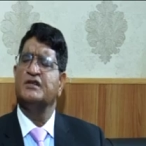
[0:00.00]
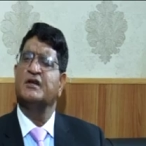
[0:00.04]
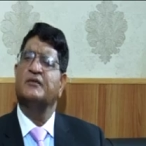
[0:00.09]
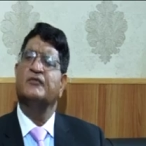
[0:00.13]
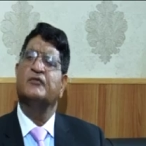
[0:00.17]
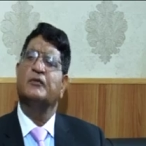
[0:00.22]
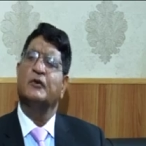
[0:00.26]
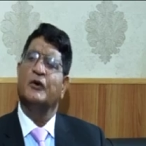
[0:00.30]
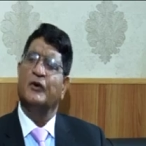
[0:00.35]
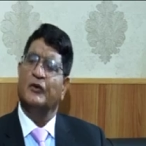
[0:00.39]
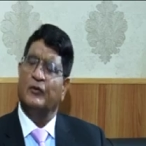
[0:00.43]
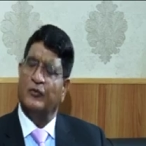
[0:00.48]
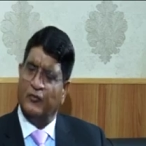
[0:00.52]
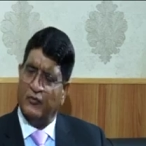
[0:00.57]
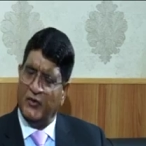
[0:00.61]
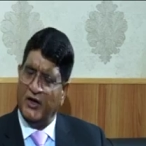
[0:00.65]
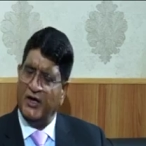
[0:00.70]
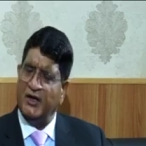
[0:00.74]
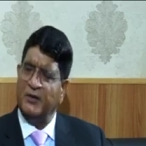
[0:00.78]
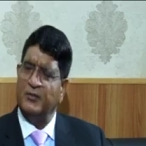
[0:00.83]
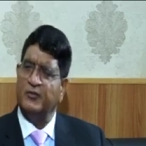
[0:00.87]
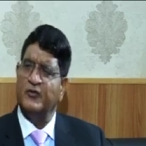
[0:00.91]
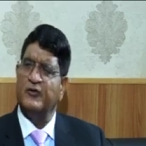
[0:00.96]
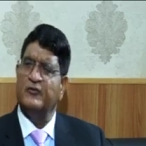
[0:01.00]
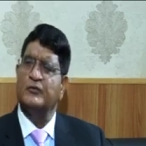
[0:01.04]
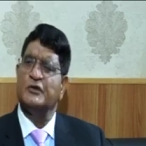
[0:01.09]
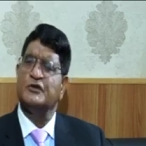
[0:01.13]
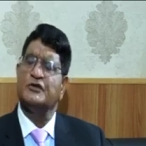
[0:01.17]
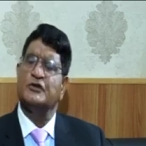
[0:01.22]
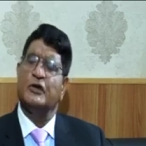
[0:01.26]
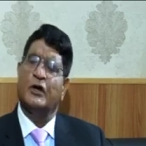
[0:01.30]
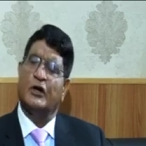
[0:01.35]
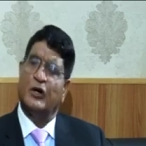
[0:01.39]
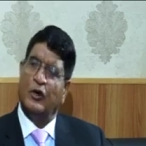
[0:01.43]
are very
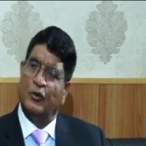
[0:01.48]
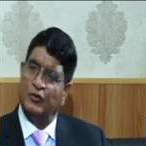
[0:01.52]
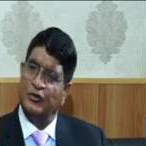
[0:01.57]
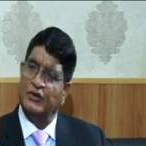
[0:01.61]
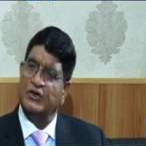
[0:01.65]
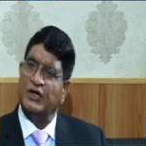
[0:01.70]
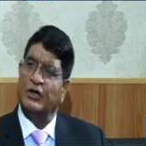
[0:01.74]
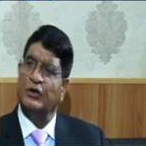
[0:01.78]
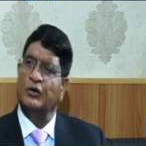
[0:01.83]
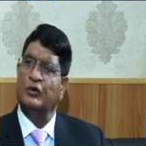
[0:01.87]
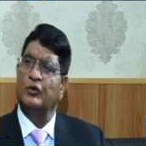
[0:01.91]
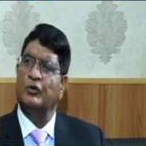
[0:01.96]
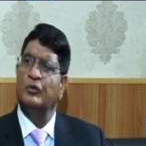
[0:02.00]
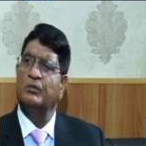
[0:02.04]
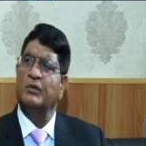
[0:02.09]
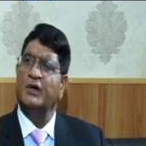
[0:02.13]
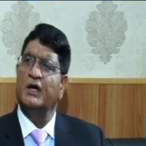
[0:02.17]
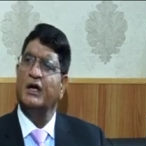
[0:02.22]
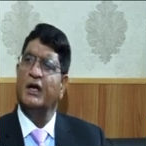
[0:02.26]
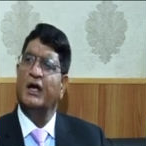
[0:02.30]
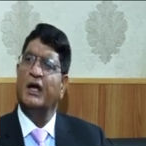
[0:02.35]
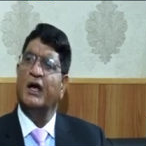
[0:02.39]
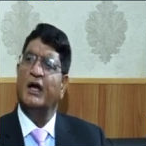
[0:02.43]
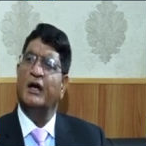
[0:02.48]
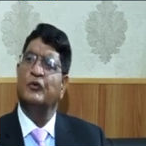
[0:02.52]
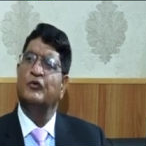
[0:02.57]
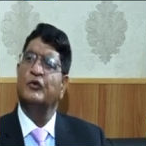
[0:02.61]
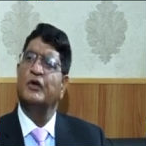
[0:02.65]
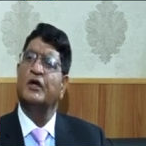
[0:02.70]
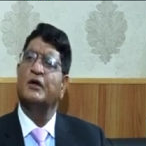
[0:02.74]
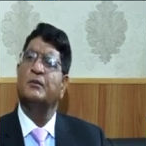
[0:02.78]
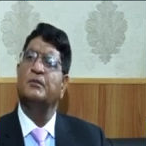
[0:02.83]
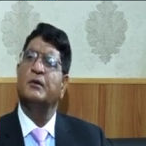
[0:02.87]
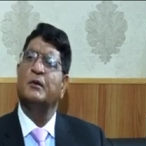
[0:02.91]
famous around the globe, and
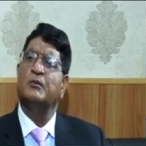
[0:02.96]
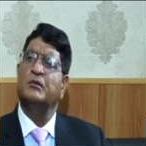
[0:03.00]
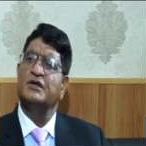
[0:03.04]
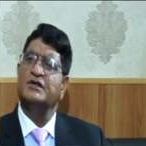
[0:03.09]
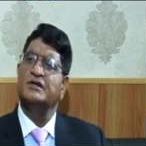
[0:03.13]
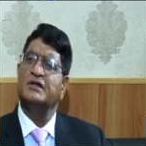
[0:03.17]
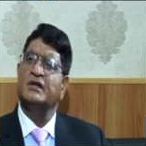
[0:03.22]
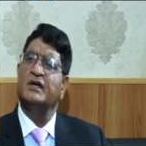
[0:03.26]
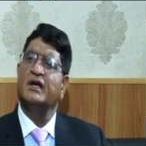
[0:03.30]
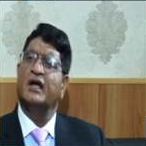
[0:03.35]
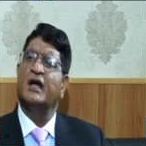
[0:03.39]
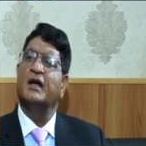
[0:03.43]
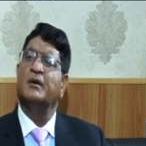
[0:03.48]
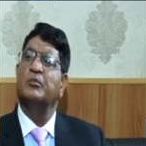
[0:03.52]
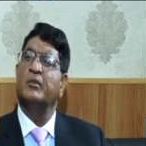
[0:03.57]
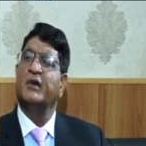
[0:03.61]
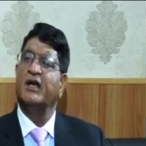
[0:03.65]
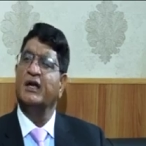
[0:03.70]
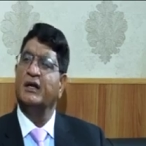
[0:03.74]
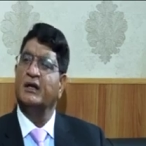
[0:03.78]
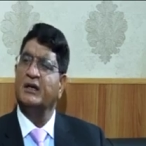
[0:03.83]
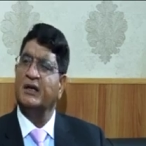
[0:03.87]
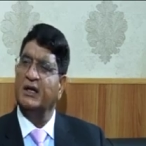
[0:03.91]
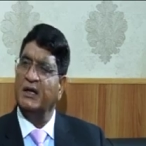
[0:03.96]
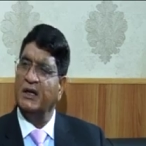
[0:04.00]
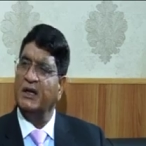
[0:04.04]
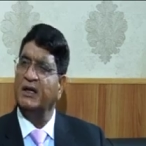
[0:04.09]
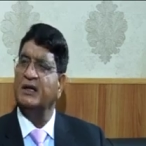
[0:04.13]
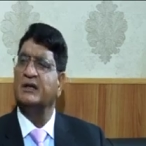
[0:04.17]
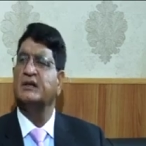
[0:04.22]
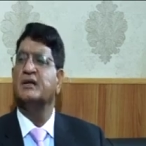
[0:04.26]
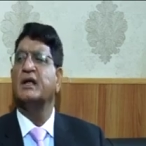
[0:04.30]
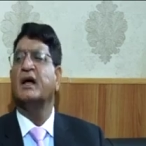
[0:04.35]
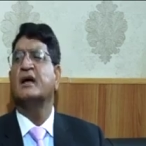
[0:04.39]
we are publishing and
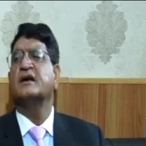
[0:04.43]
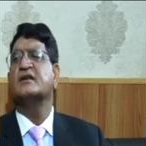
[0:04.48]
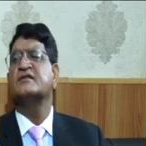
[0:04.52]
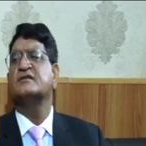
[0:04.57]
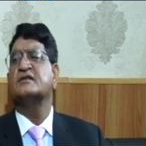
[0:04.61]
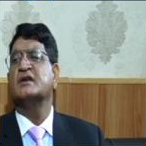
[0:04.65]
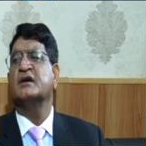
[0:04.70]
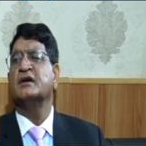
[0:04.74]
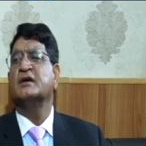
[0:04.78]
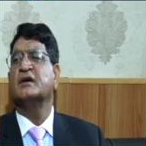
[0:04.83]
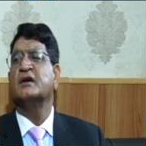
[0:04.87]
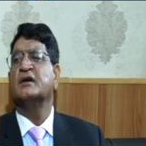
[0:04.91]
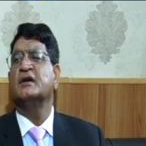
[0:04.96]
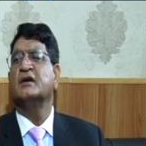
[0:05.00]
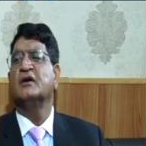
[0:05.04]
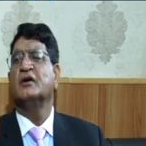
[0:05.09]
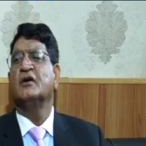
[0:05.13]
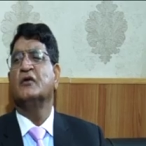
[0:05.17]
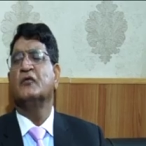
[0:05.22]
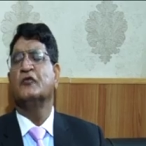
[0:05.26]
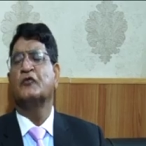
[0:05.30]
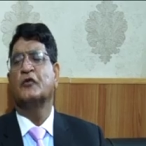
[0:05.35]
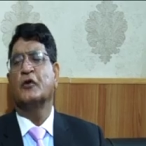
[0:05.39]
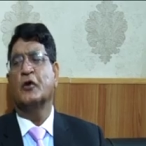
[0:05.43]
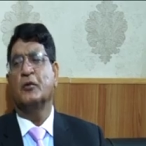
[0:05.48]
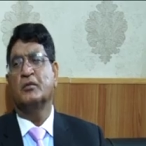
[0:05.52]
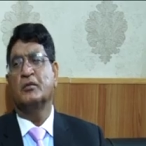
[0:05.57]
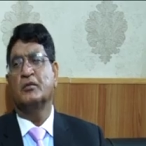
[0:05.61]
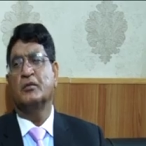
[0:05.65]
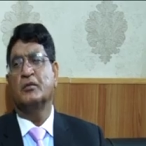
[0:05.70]
maintaining that standard from